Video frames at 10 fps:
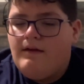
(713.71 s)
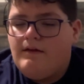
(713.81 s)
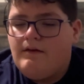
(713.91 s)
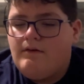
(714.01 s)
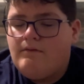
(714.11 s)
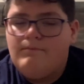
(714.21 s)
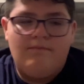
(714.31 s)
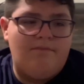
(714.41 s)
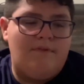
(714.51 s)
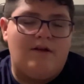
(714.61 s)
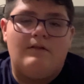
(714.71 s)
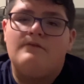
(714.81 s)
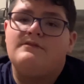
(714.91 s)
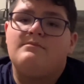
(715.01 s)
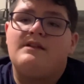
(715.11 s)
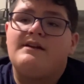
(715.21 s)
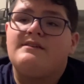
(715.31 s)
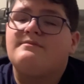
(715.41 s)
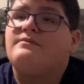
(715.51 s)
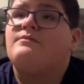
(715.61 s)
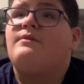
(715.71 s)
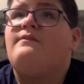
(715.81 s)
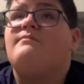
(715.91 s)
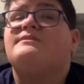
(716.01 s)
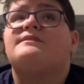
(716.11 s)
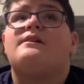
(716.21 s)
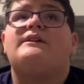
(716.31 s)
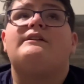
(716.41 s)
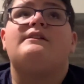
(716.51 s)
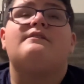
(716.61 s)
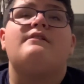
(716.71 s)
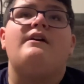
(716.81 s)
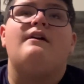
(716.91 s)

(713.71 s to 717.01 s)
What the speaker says: Like close blinds, move away from sun,